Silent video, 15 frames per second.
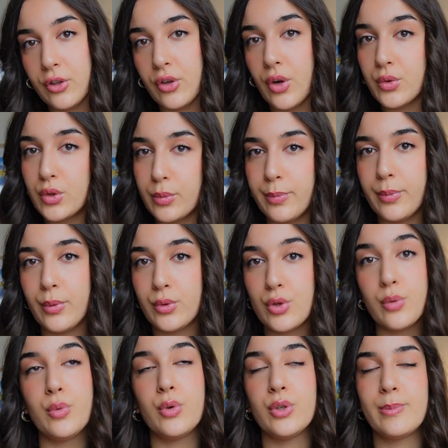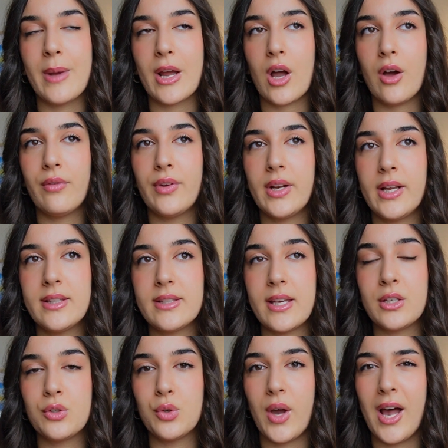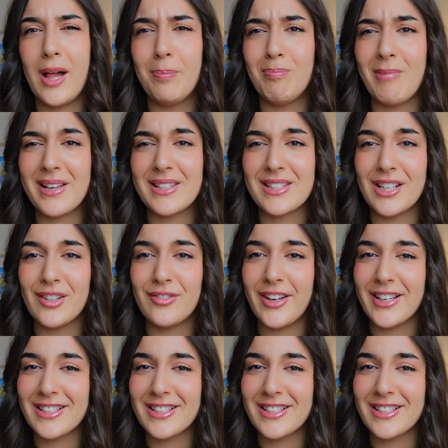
you know, to boost my confidence and to help myself,